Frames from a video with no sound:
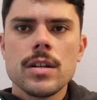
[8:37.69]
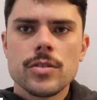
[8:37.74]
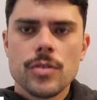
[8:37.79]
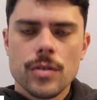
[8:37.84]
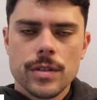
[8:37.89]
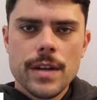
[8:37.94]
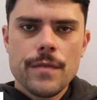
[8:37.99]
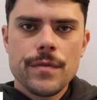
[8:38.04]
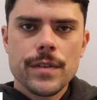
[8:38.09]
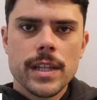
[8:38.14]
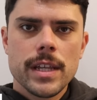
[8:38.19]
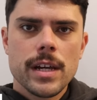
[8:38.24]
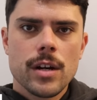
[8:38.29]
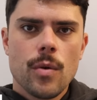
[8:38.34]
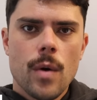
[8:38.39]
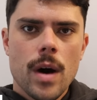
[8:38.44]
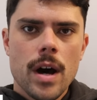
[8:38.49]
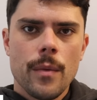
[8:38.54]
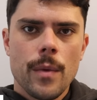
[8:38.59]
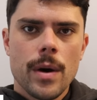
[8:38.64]
So definitely a
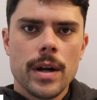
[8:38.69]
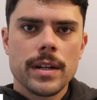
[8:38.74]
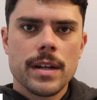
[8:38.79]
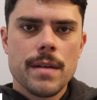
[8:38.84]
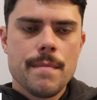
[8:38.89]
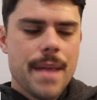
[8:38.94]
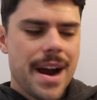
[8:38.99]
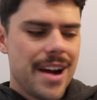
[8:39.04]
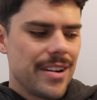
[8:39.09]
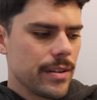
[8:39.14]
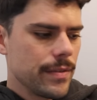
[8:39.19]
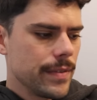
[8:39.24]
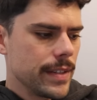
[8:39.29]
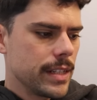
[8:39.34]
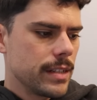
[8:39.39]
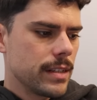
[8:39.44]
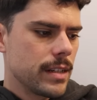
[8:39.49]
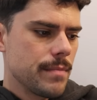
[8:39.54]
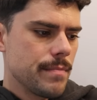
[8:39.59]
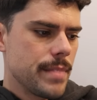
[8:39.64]
quiet one comparatively
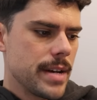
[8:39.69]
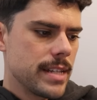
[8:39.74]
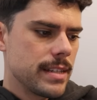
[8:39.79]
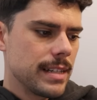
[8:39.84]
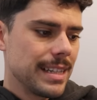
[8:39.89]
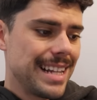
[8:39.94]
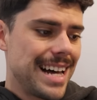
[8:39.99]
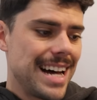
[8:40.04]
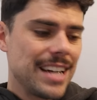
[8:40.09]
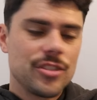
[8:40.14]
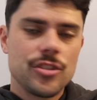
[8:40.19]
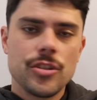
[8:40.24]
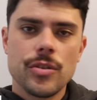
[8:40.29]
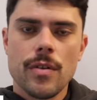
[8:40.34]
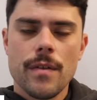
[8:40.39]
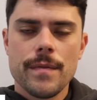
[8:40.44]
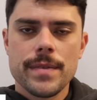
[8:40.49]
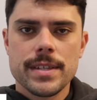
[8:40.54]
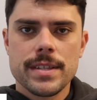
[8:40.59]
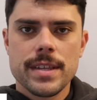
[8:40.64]
compared to last
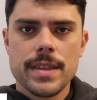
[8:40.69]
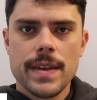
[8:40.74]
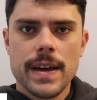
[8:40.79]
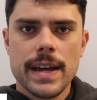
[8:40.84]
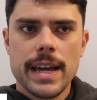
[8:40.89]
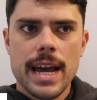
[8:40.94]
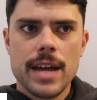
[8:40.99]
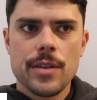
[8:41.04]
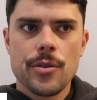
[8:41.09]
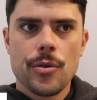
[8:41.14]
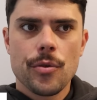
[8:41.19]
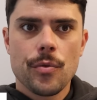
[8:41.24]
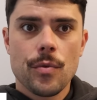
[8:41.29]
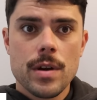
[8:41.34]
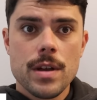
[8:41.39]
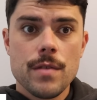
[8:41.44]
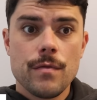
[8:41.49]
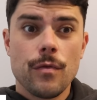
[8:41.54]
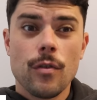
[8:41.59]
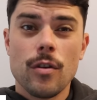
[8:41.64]
year. Obviously, they had
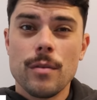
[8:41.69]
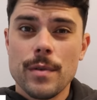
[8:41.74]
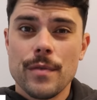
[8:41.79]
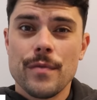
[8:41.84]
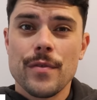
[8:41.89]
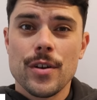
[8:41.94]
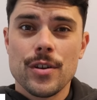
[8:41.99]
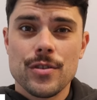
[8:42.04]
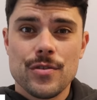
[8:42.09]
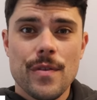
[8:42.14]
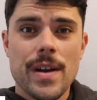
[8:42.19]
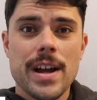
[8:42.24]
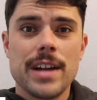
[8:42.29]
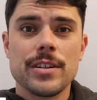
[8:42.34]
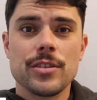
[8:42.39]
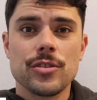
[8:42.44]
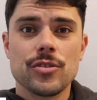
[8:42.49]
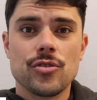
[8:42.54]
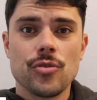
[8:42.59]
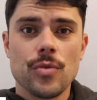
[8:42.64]
3 former first
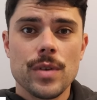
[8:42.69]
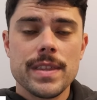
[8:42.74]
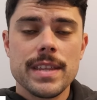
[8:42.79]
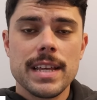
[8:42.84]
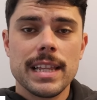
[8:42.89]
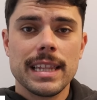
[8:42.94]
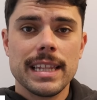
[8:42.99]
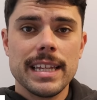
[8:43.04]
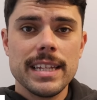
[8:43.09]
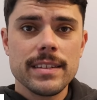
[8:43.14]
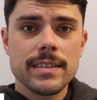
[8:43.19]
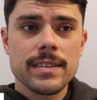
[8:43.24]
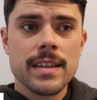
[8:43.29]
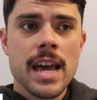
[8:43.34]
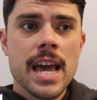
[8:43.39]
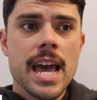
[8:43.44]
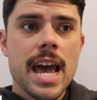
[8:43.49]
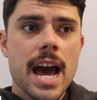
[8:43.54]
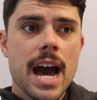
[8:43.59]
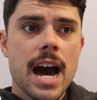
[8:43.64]
rounders join their list,
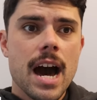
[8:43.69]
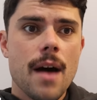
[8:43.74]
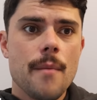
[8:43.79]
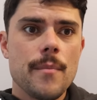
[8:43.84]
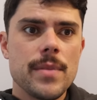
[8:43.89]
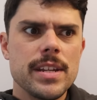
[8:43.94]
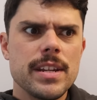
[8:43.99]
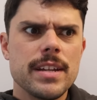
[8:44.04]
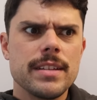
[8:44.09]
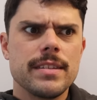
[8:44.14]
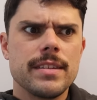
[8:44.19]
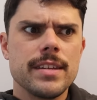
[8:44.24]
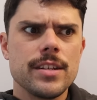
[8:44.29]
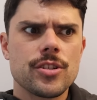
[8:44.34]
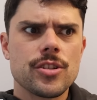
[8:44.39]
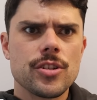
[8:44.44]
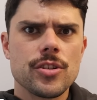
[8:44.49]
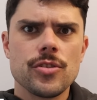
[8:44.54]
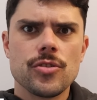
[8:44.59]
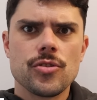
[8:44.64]
in
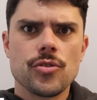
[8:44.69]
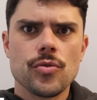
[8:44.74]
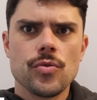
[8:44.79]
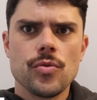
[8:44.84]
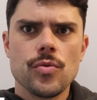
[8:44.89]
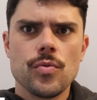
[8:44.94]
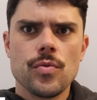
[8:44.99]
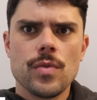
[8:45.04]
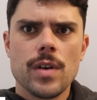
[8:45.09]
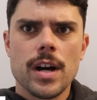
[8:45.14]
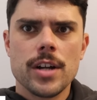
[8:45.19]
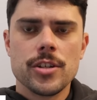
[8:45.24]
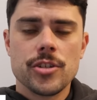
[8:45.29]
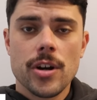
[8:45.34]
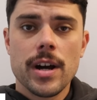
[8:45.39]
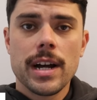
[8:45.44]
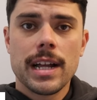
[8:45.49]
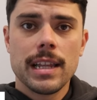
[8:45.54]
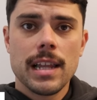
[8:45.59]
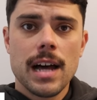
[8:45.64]
addition to
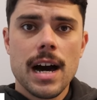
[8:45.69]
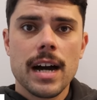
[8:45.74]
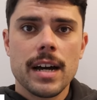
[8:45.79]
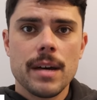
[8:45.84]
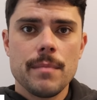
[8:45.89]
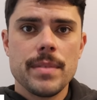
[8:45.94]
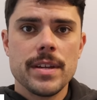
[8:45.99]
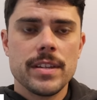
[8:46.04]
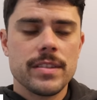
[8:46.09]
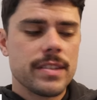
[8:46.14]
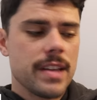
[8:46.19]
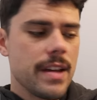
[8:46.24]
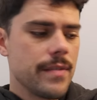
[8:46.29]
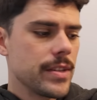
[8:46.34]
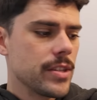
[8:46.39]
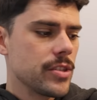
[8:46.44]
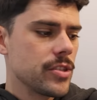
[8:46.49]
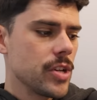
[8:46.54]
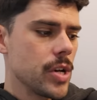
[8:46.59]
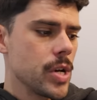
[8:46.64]
Jai Clark at pick
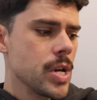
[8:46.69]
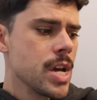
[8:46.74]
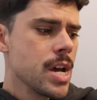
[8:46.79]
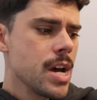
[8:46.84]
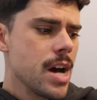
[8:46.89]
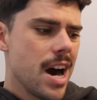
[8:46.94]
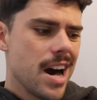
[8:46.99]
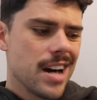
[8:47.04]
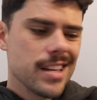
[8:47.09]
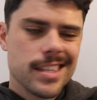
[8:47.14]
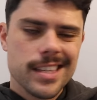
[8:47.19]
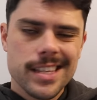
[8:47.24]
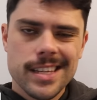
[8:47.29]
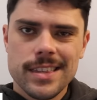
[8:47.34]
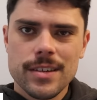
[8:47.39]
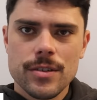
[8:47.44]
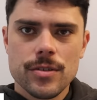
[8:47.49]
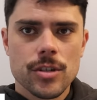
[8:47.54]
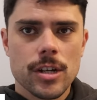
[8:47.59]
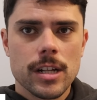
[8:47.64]
7. So I think
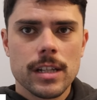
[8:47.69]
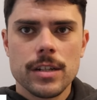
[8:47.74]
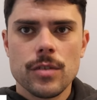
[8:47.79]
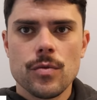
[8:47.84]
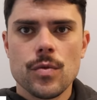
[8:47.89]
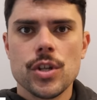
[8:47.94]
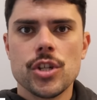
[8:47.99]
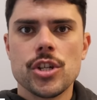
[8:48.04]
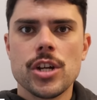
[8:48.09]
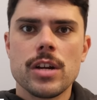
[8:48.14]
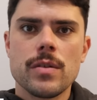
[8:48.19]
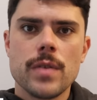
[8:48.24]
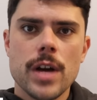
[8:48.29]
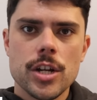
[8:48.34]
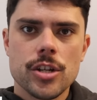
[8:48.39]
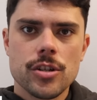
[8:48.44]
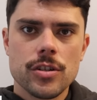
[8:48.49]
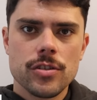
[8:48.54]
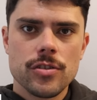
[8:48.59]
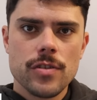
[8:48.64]
there's a clear regeneration
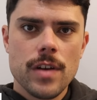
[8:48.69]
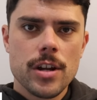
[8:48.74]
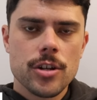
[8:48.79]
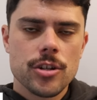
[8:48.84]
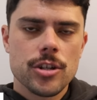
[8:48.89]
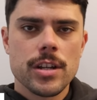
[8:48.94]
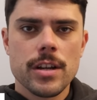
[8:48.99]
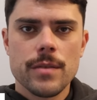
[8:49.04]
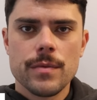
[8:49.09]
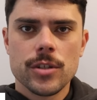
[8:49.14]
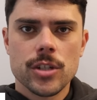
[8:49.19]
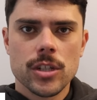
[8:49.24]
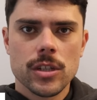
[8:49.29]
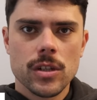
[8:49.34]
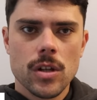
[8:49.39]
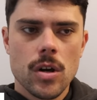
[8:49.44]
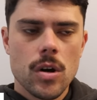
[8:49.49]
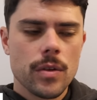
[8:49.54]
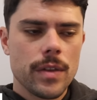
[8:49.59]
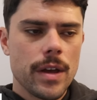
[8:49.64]
strategy here with
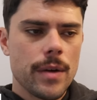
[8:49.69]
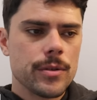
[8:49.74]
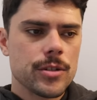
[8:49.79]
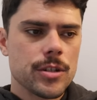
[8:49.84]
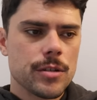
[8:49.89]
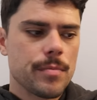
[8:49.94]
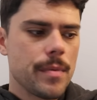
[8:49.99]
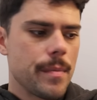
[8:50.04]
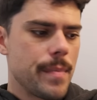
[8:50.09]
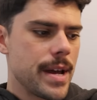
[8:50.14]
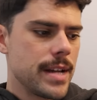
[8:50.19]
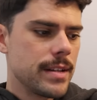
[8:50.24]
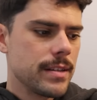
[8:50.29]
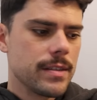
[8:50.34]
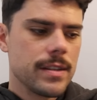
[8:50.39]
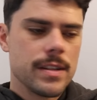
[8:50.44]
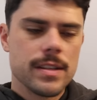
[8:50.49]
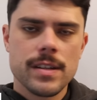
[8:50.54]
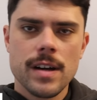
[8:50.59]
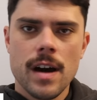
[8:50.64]
Geelong. They were just prepared to
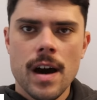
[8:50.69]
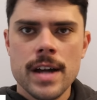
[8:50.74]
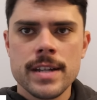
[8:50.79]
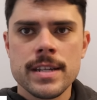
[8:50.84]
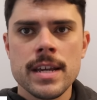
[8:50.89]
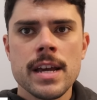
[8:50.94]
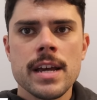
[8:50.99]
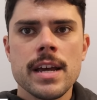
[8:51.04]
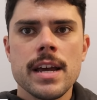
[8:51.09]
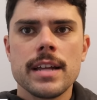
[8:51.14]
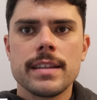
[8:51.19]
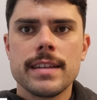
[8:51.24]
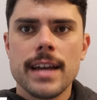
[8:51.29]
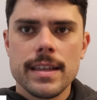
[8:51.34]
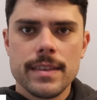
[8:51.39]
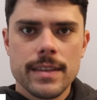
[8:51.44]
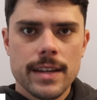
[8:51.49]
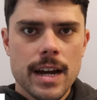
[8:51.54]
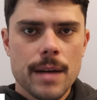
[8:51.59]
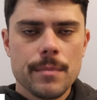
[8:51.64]
sit tight,
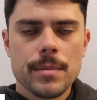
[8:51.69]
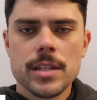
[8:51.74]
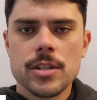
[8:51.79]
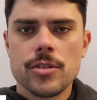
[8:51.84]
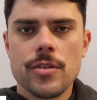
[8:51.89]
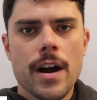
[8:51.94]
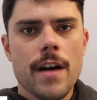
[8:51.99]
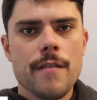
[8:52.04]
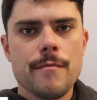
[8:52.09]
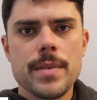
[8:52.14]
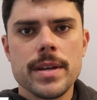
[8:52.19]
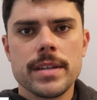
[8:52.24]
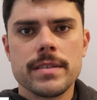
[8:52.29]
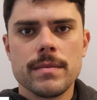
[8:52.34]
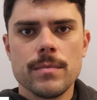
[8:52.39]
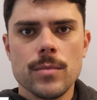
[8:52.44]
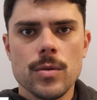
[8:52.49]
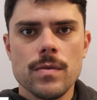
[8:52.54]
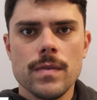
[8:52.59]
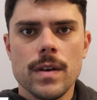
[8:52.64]
take the couple of draft picks,
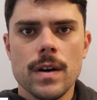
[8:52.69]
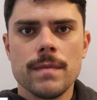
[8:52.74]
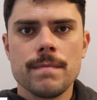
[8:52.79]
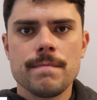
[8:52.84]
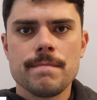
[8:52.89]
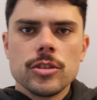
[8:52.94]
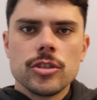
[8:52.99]
and move on.